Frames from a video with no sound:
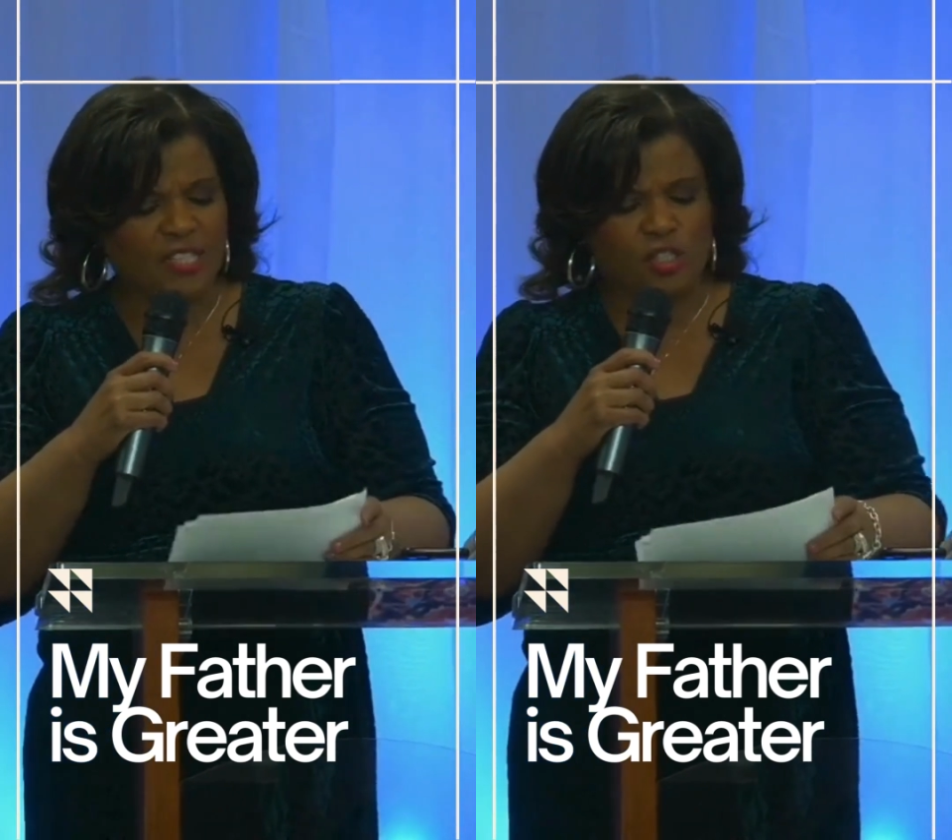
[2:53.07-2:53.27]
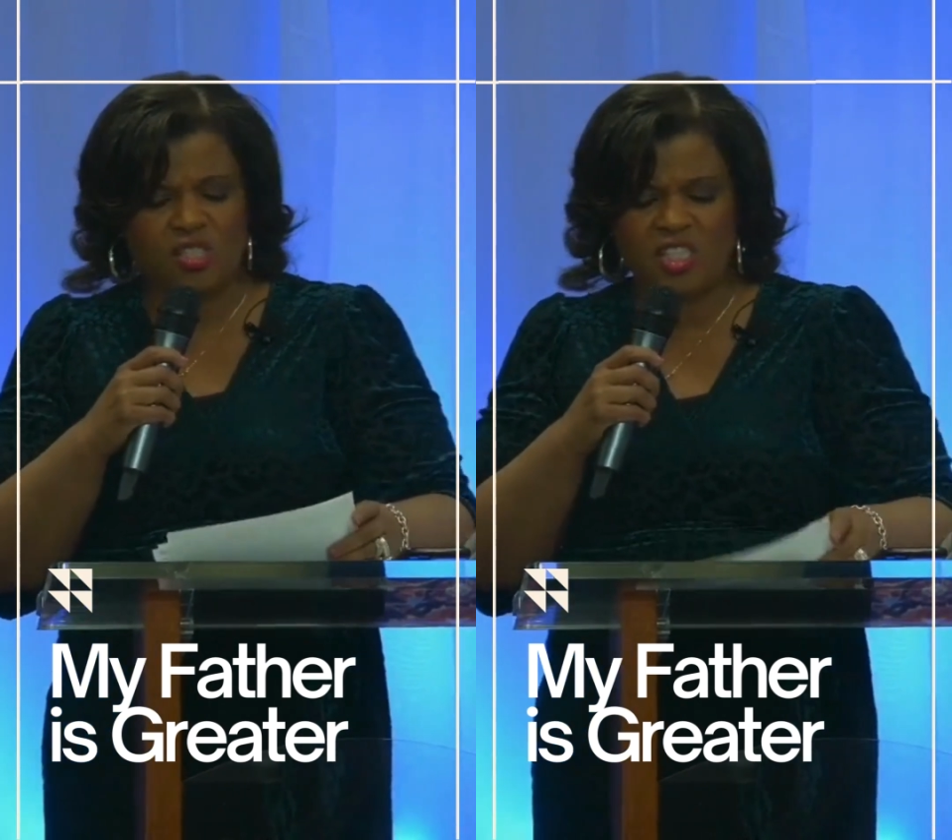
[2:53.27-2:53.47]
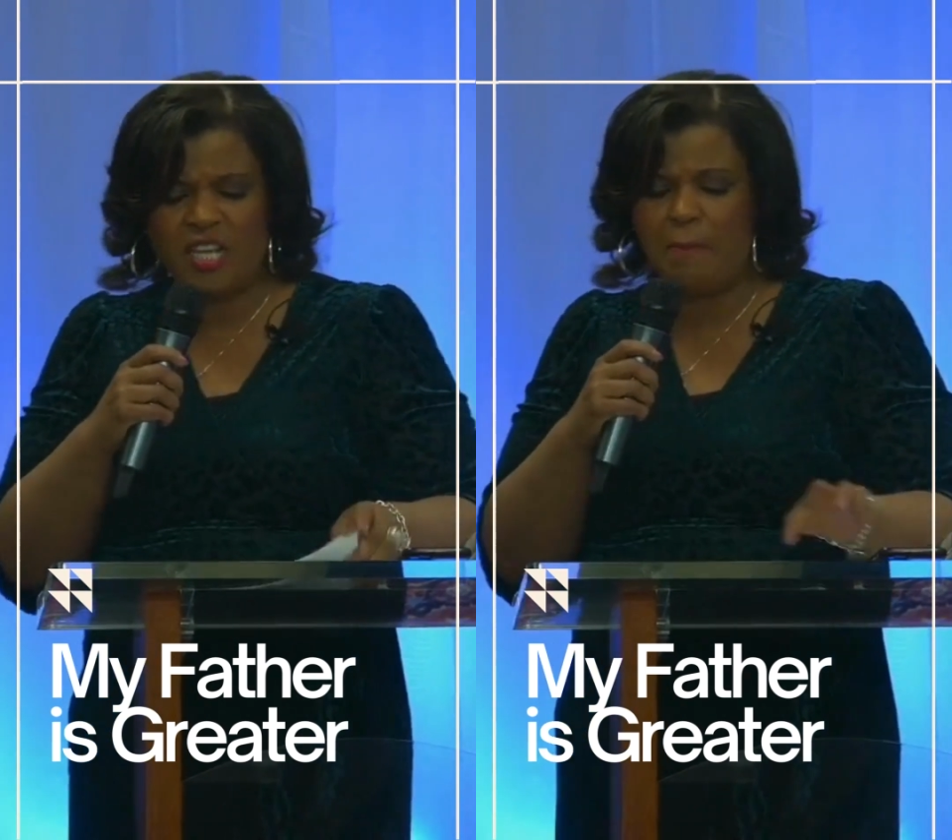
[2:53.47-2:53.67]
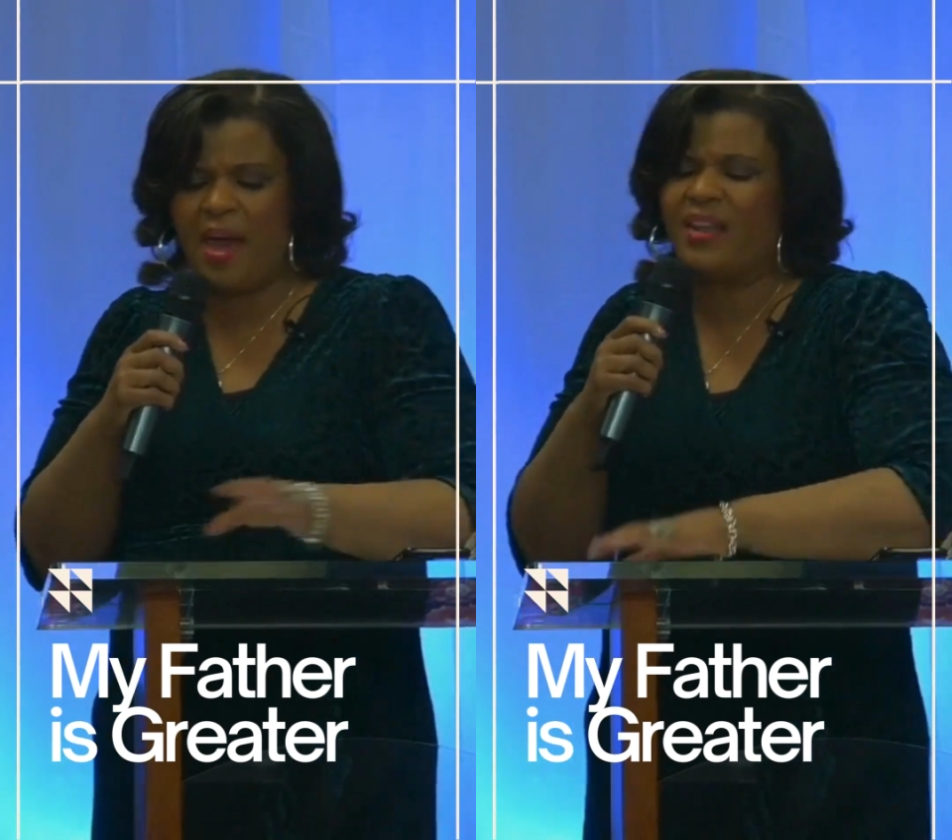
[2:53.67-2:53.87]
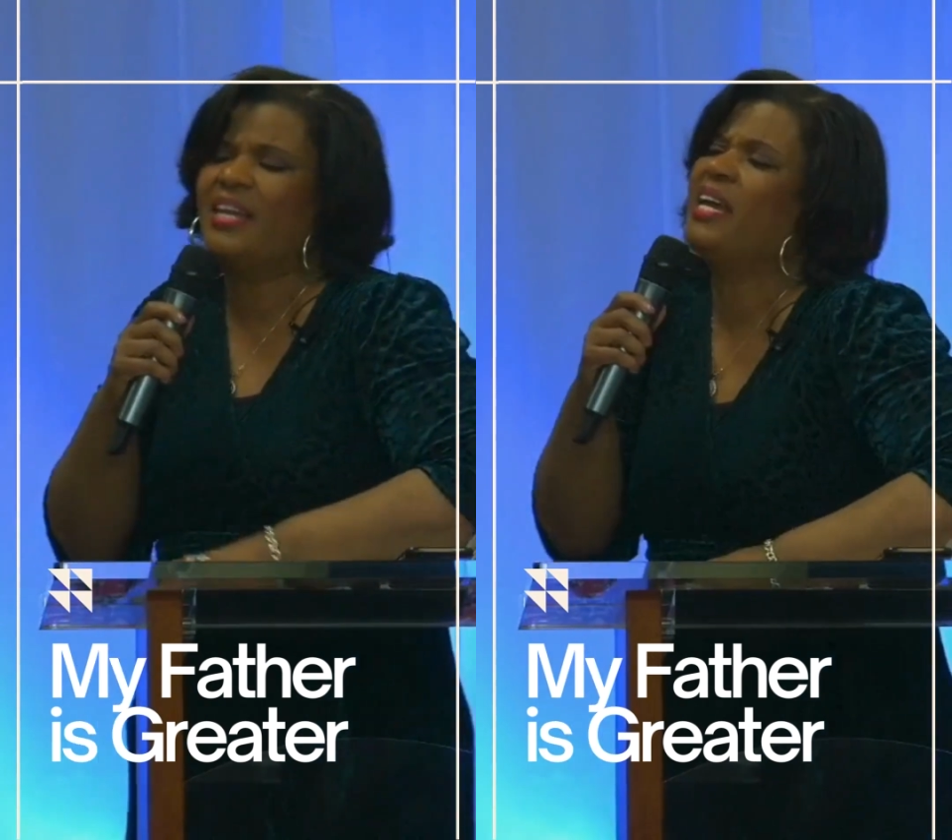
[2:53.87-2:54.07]
that you sing
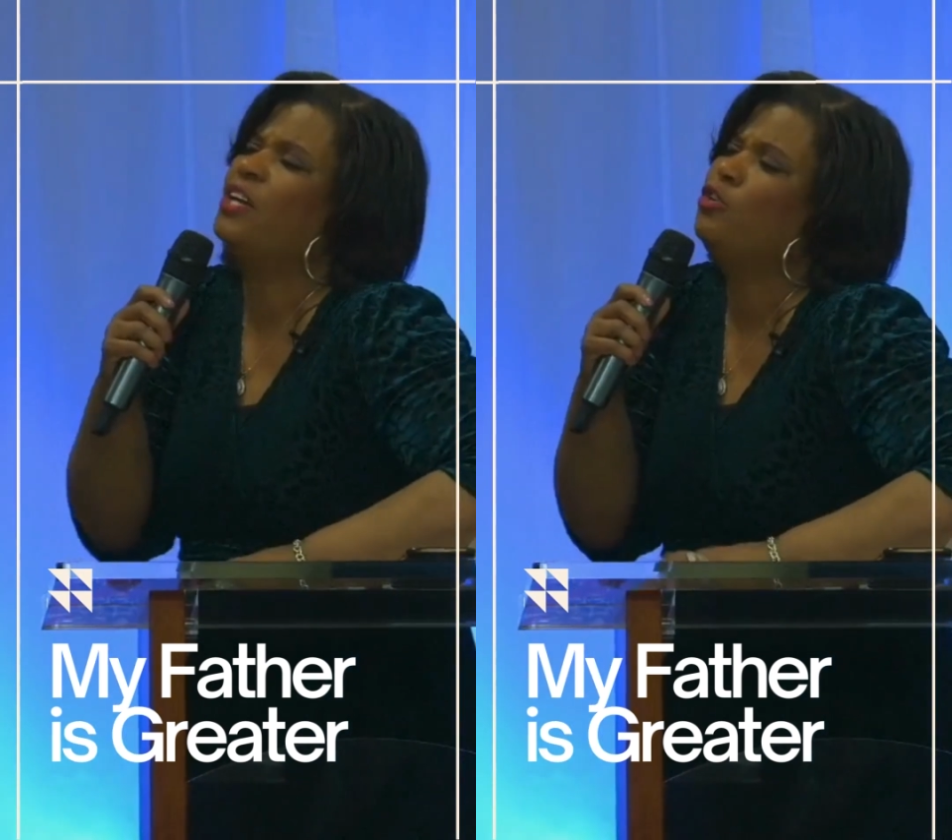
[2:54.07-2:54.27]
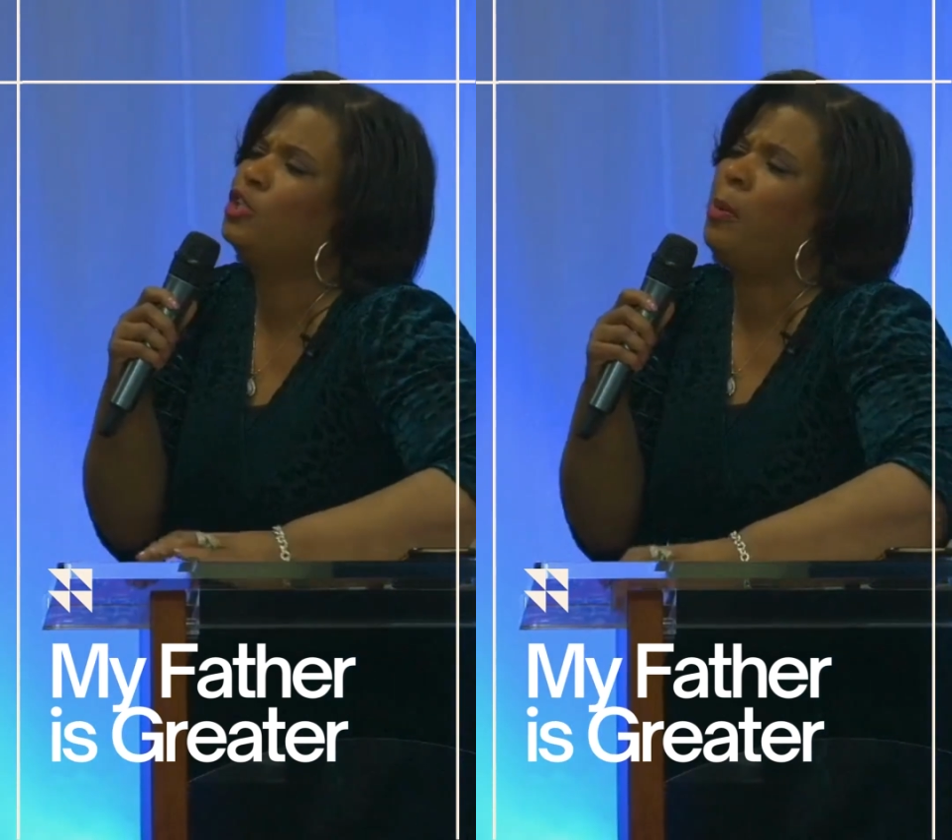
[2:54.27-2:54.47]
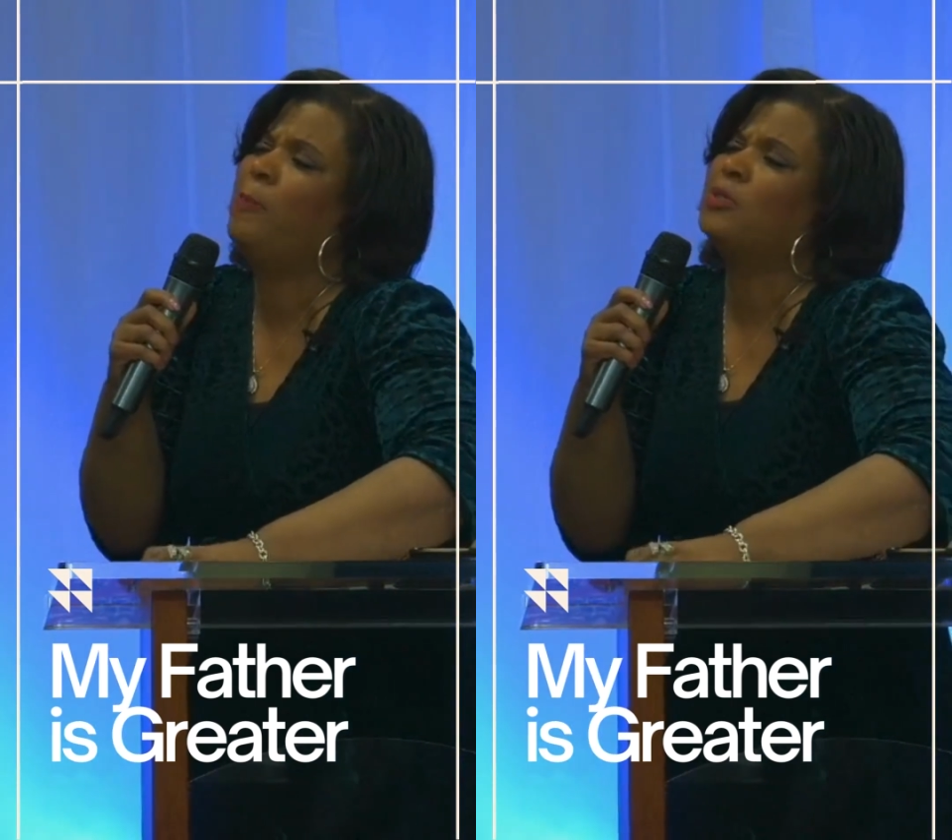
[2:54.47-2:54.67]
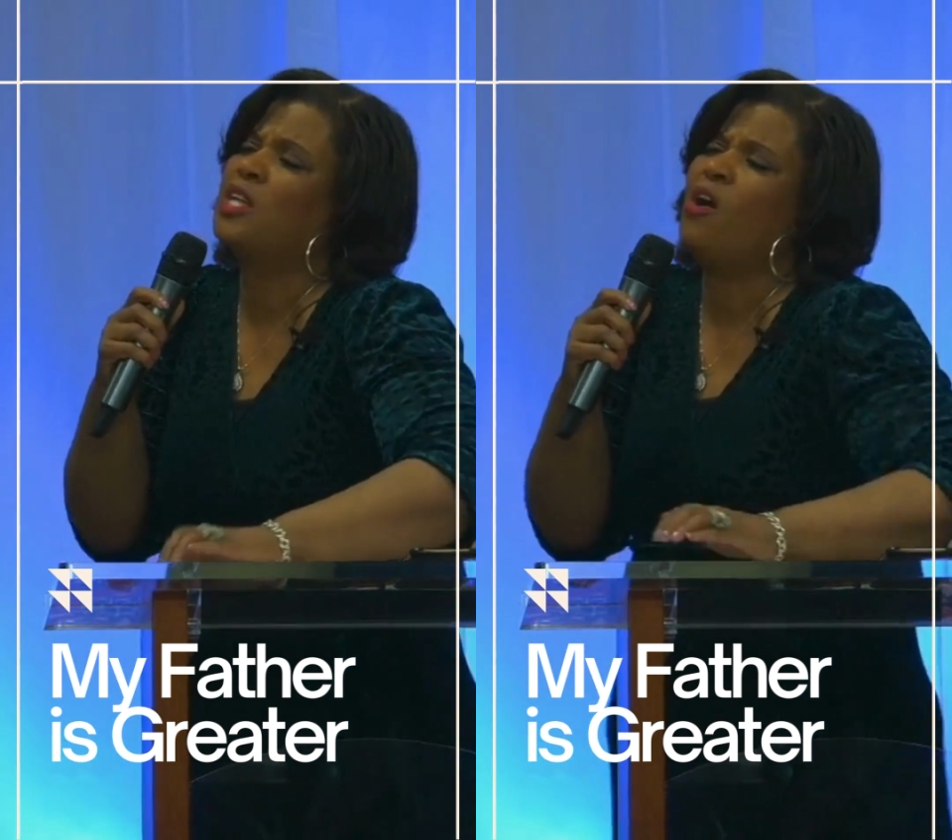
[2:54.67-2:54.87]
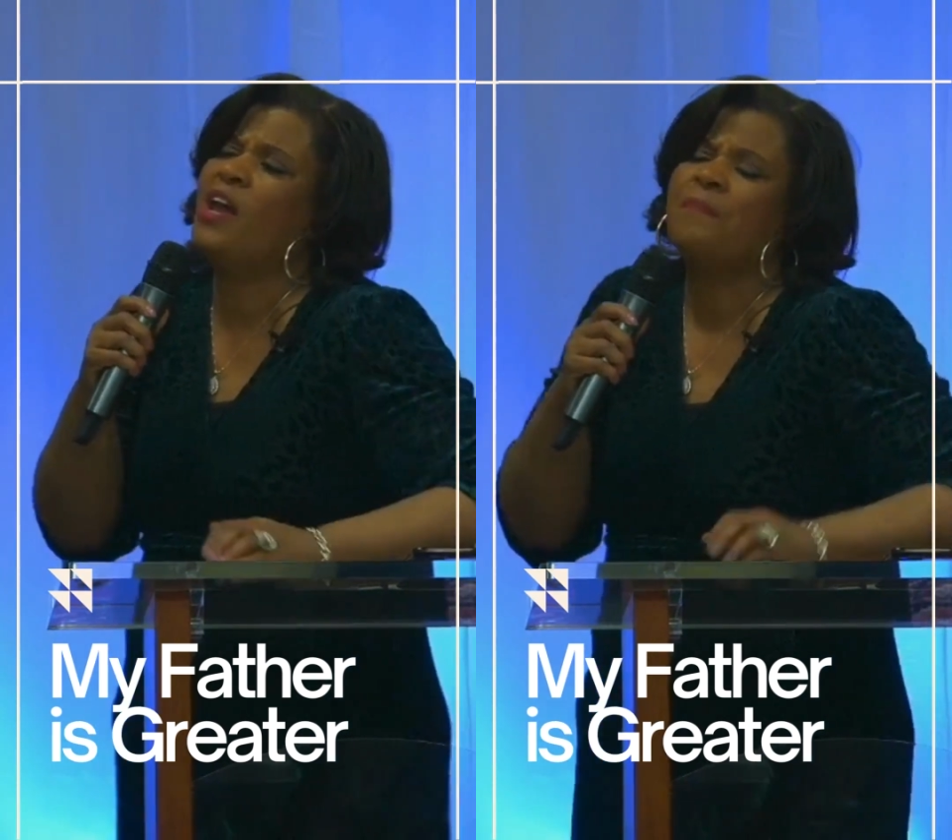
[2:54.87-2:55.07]
about and get goose pimples
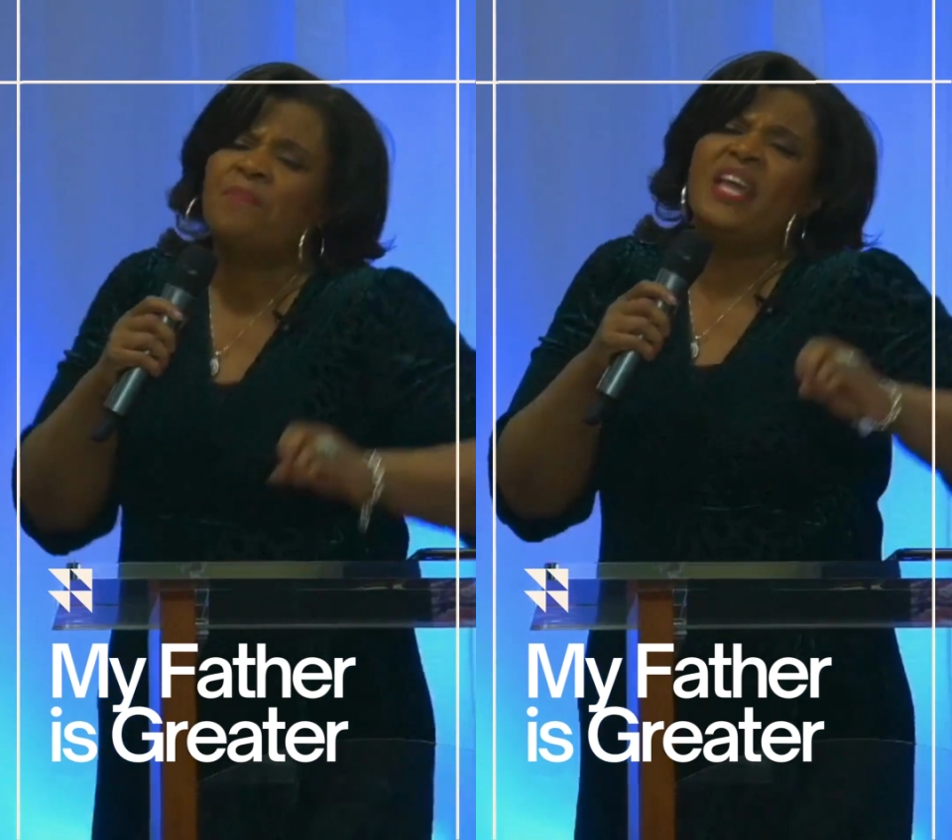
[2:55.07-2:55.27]
on.